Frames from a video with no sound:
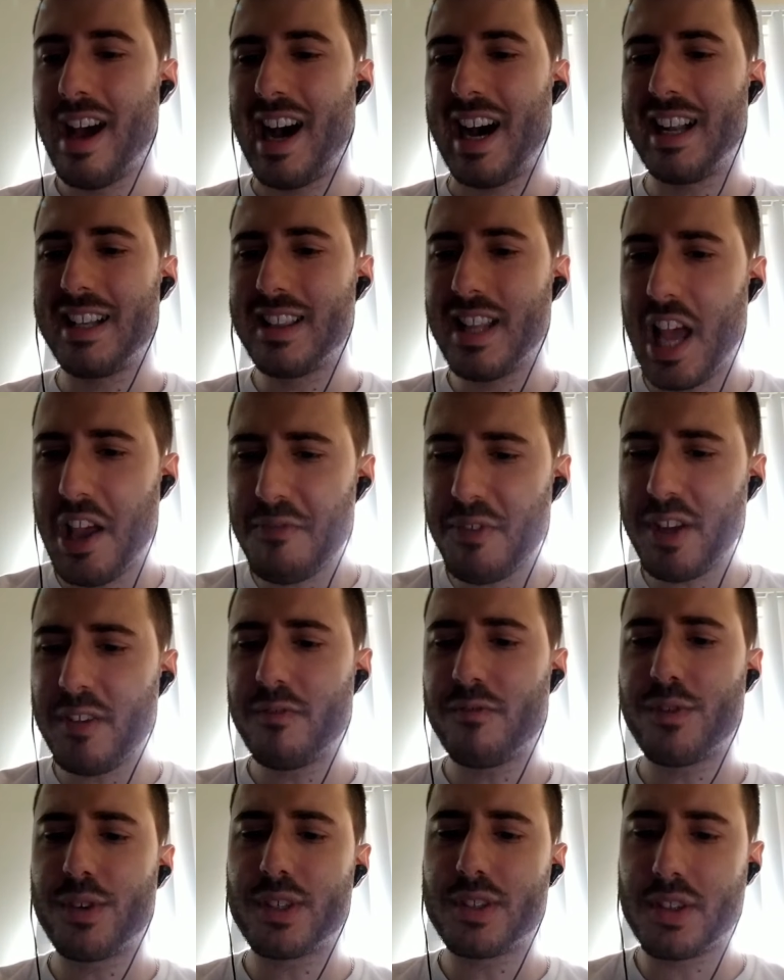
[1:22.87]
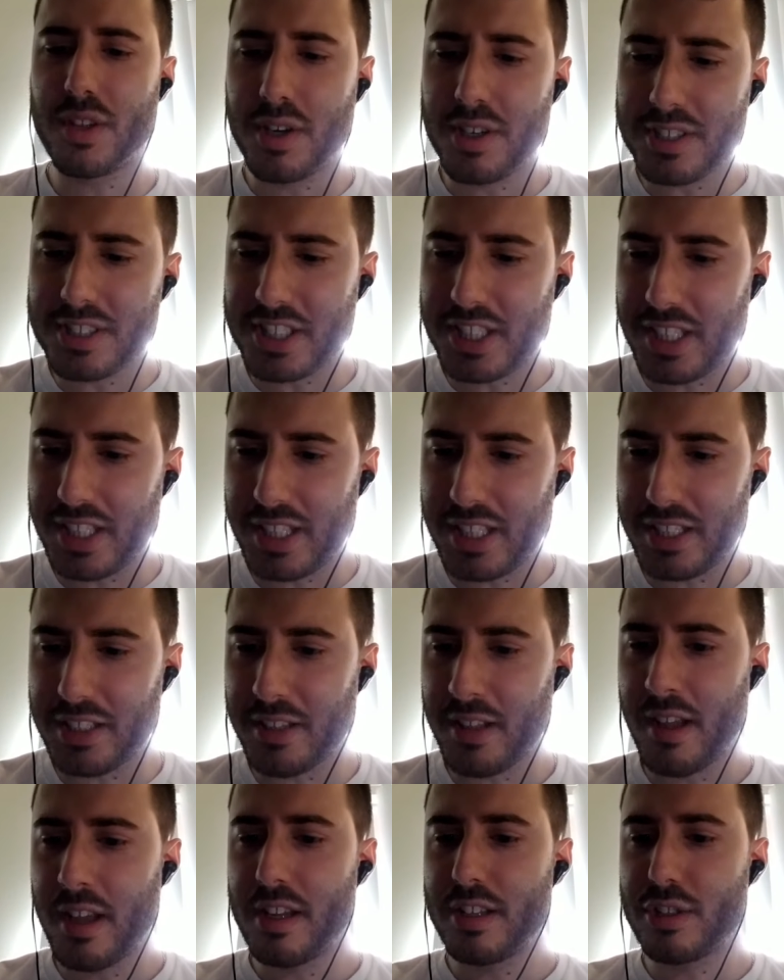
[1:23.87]
11 for 13,
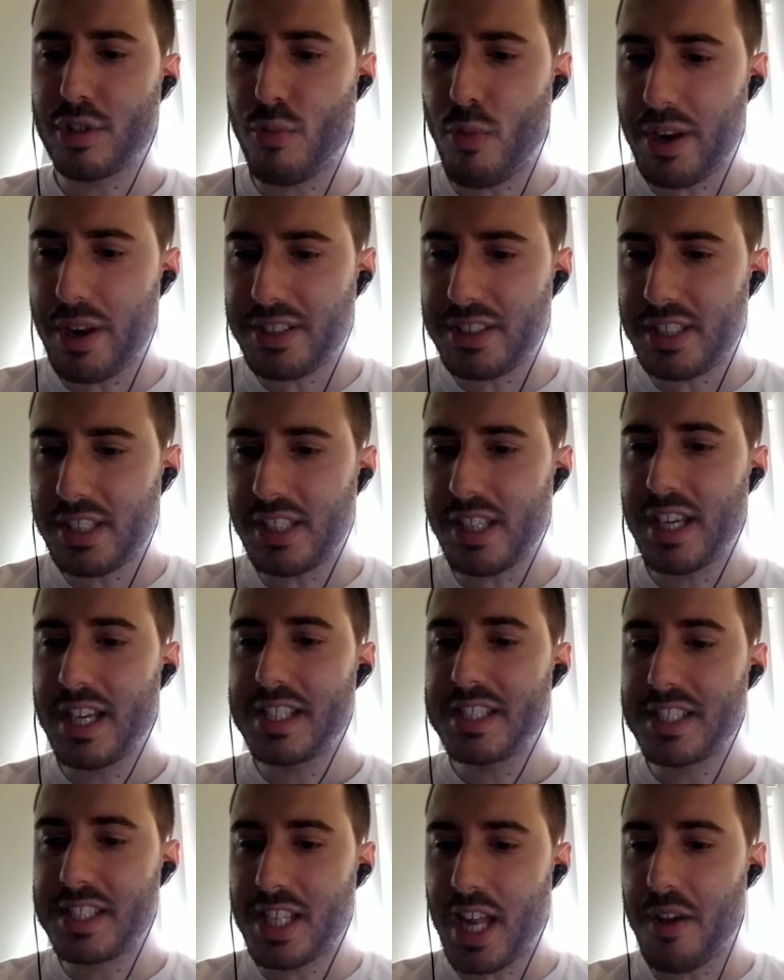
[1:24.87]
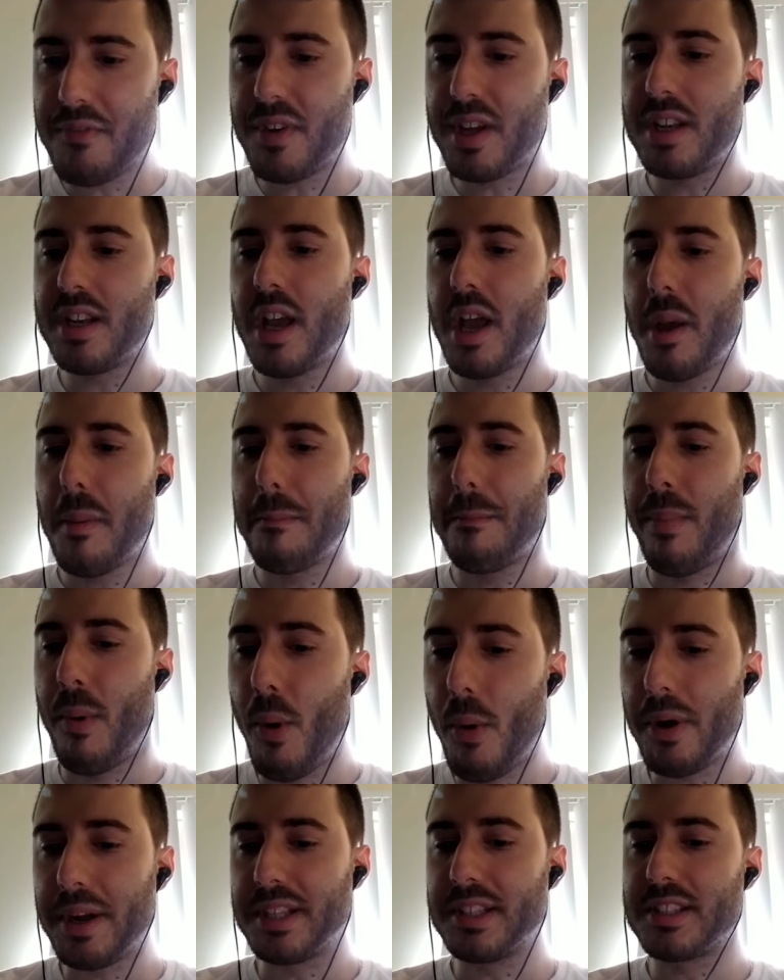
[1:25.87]
27
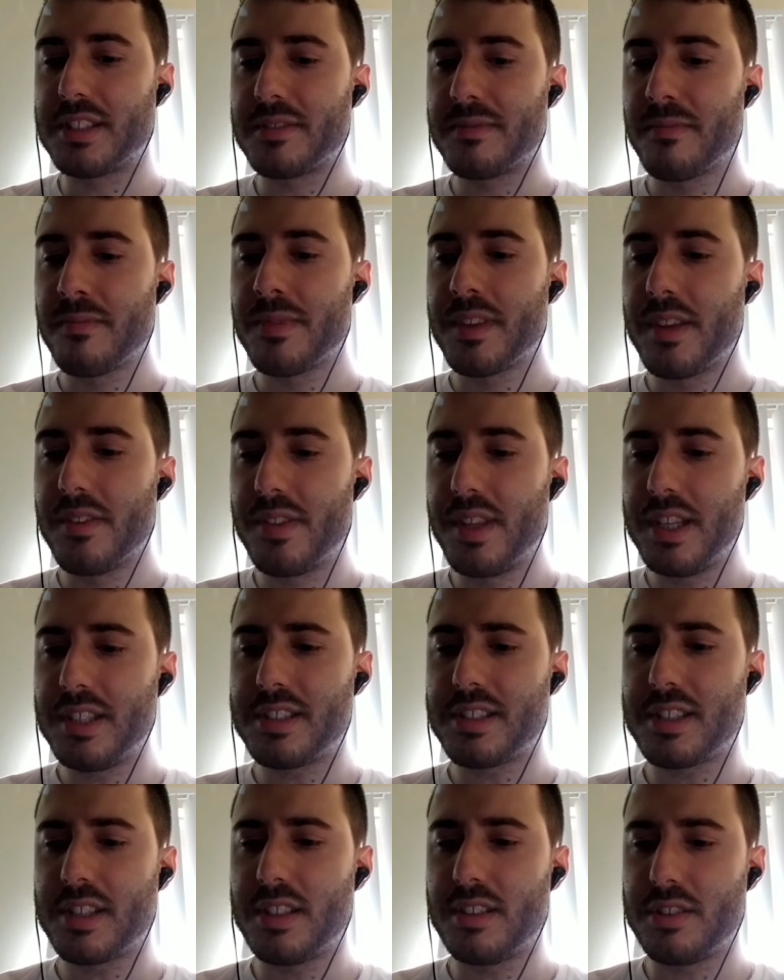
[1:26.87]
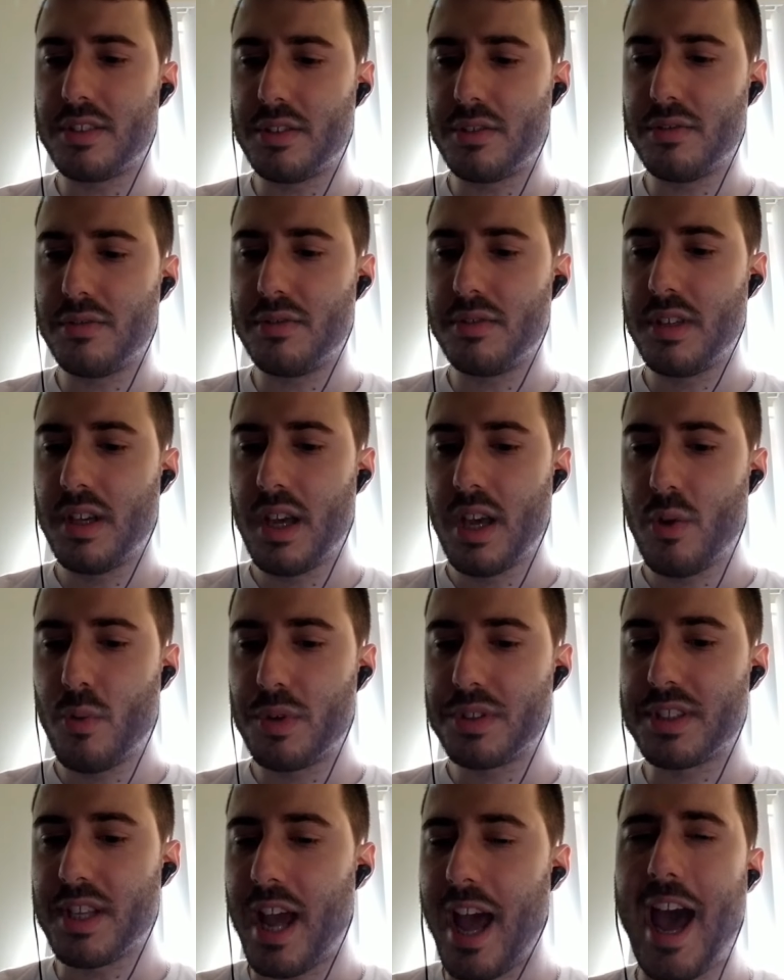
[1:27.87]
points. This dude
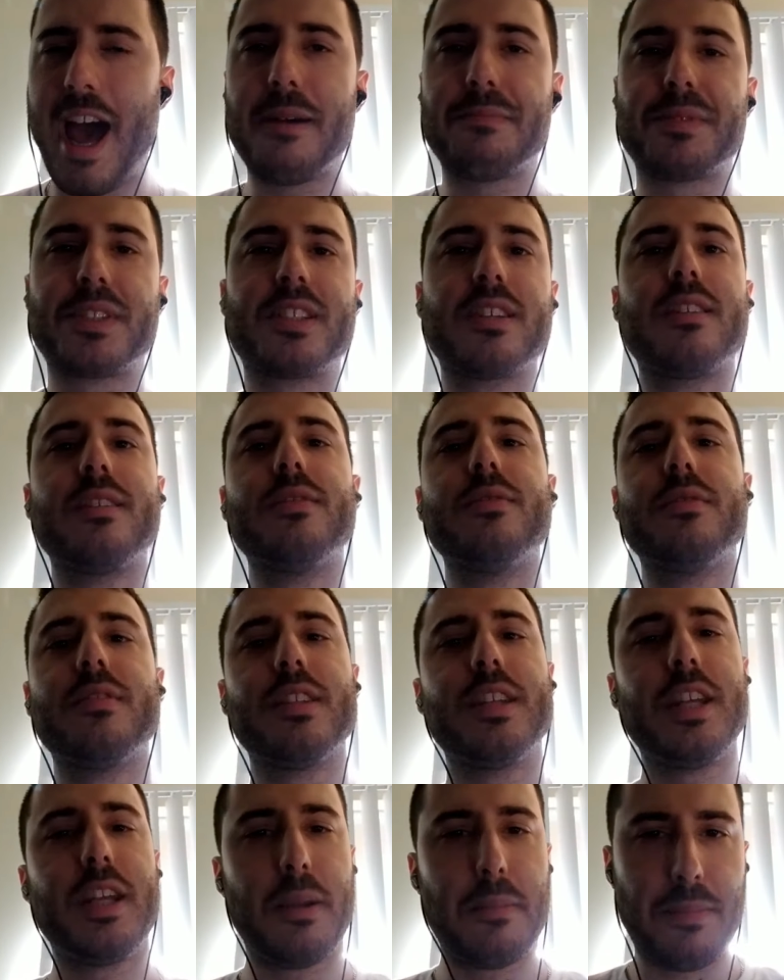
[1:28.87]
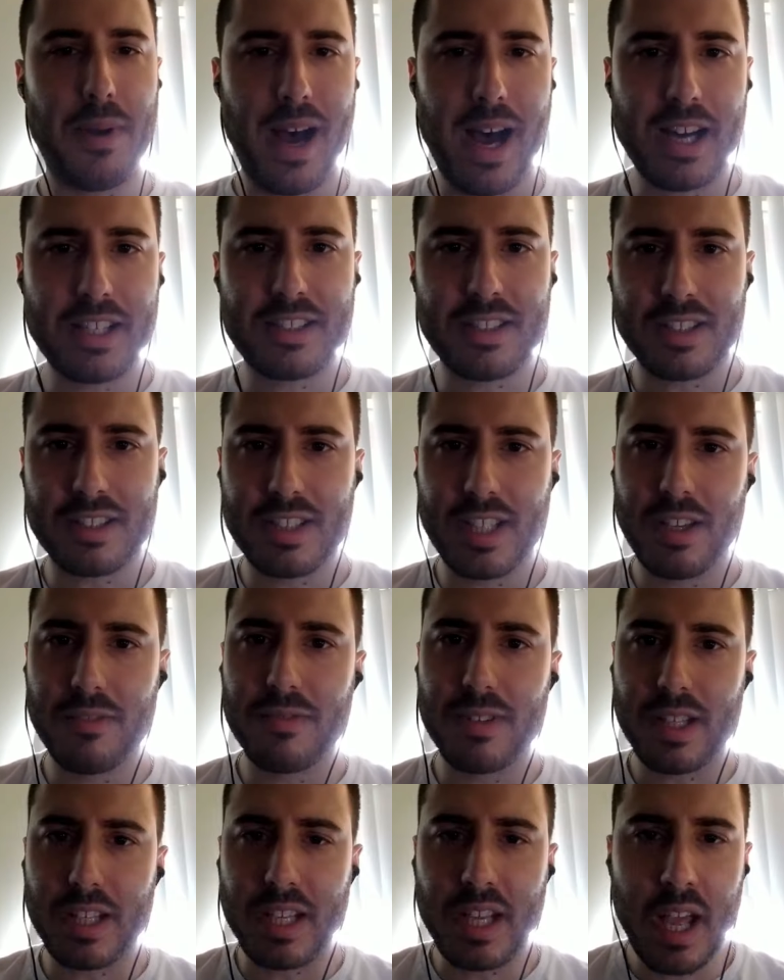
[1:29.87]
was absolutely,
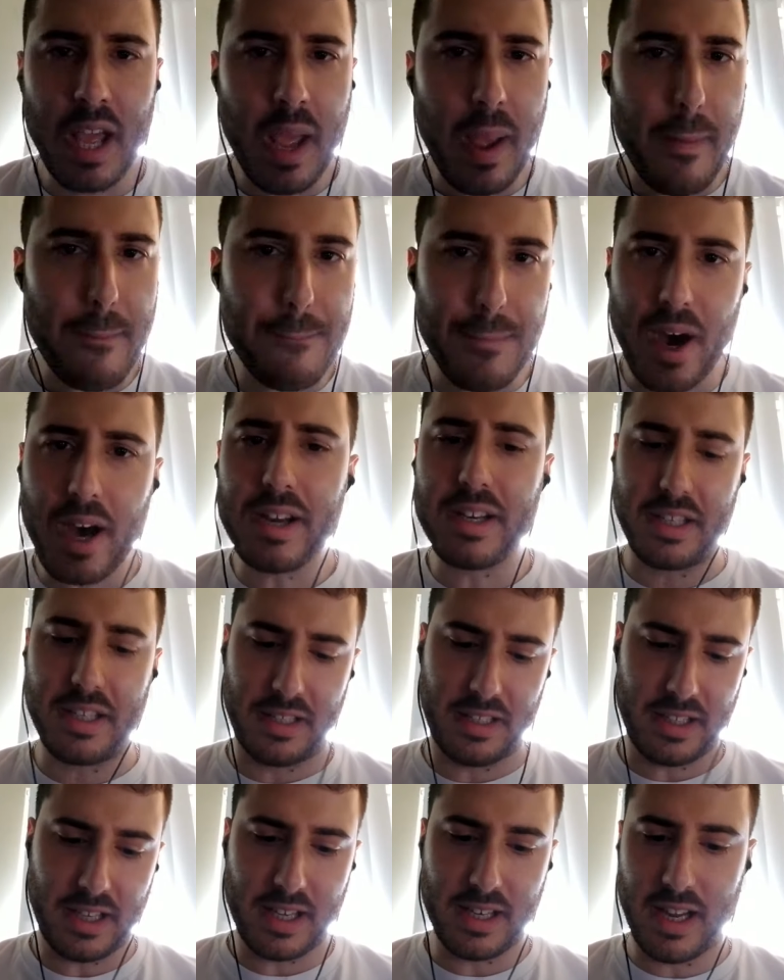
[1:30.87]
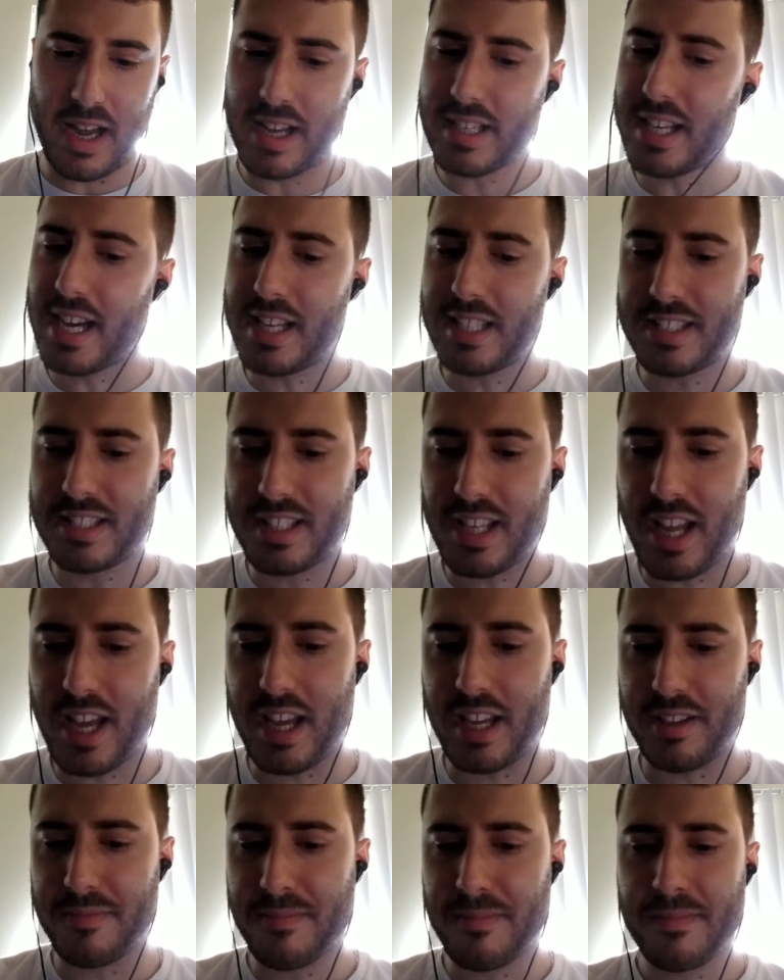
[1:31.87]
positively money. And I gotta
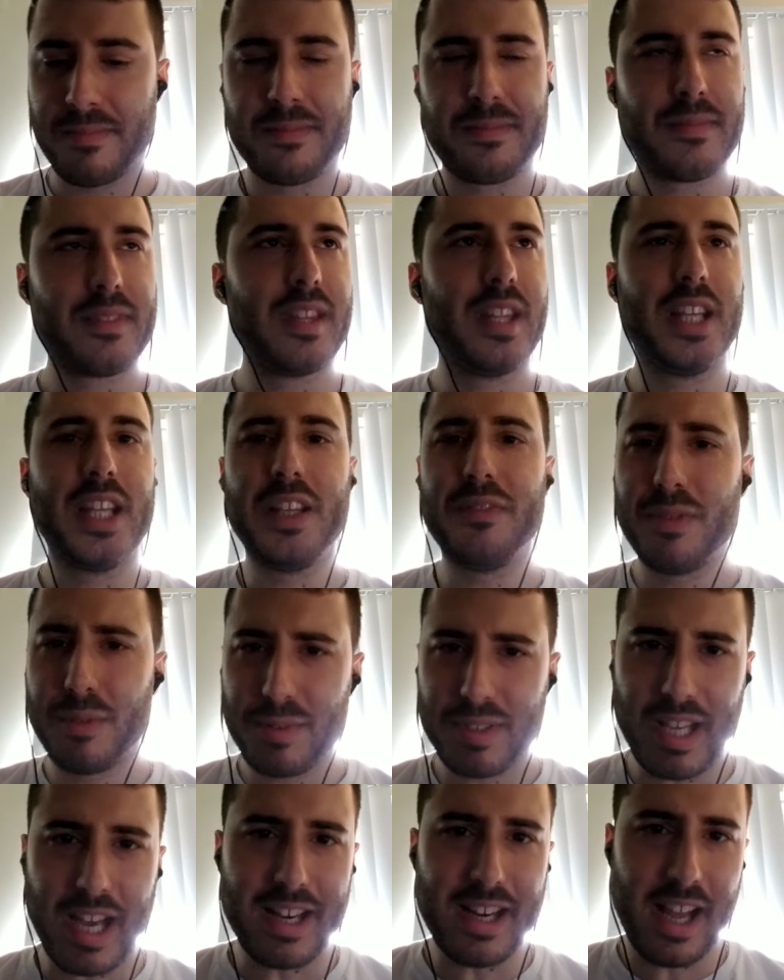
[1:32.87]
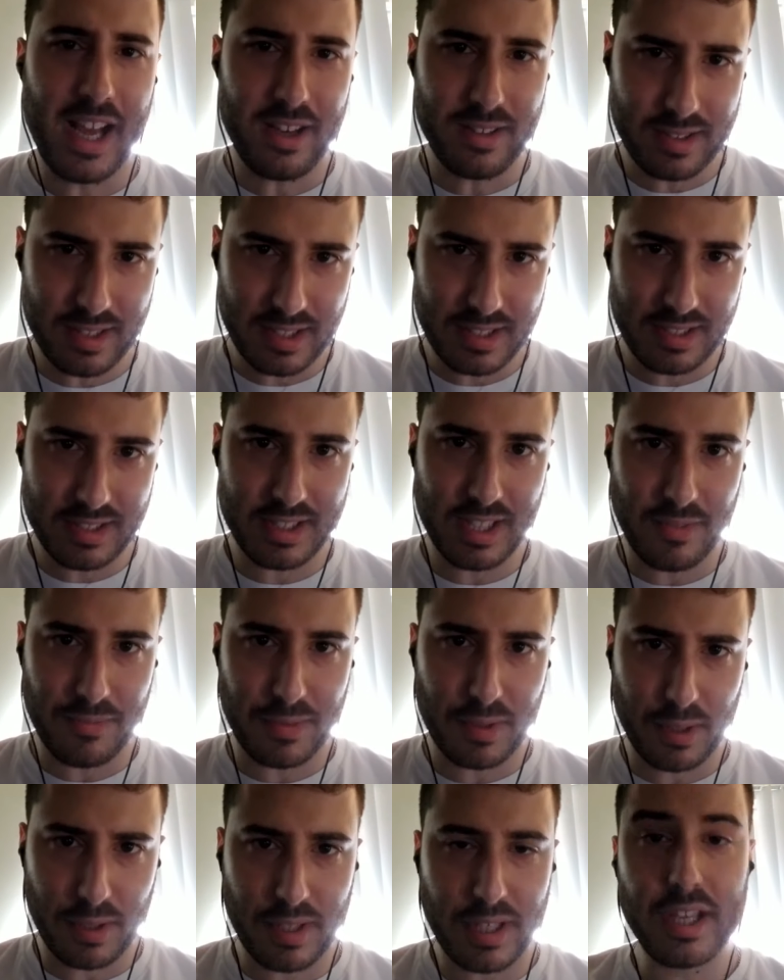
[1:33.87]
say, even without a healthy Steph
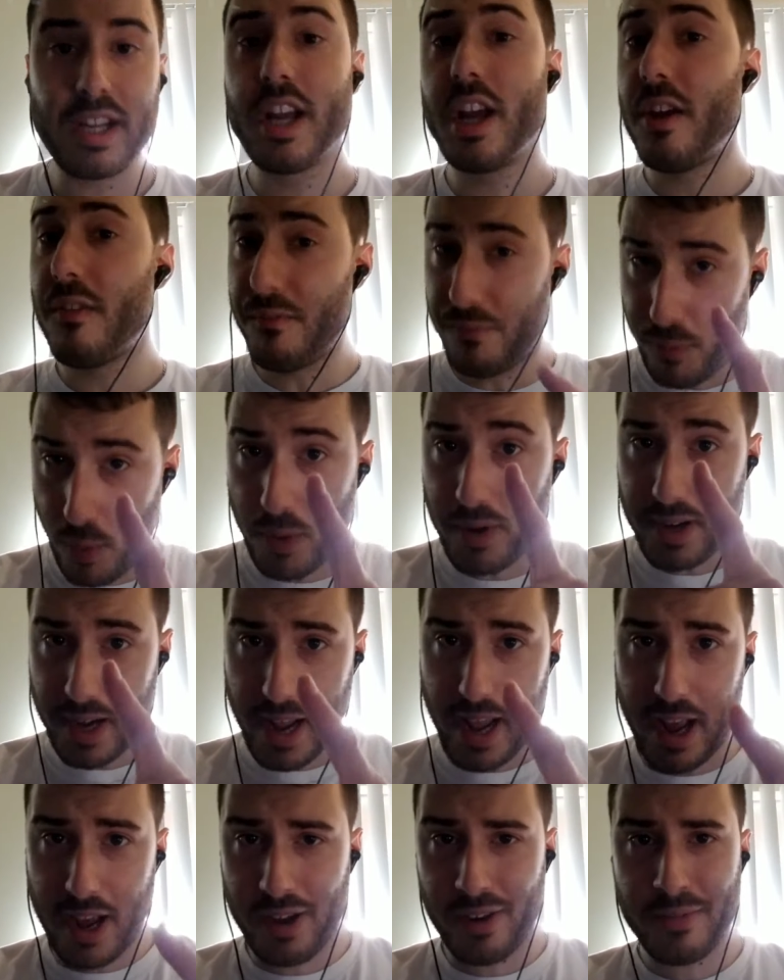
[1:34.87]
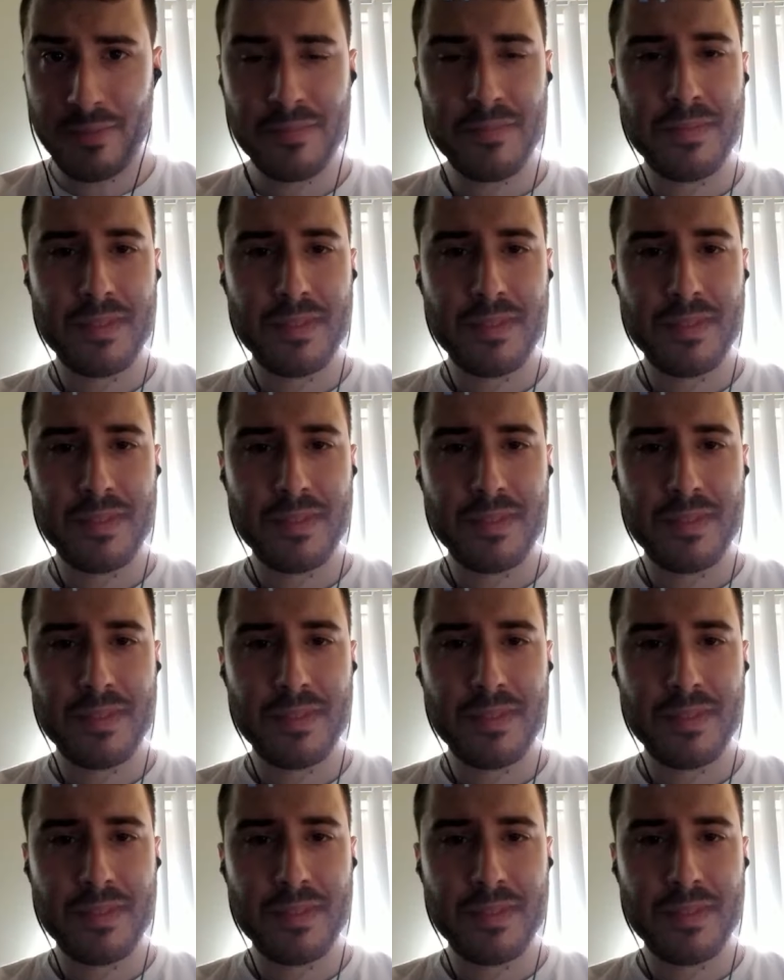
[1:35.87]
Curry, for now,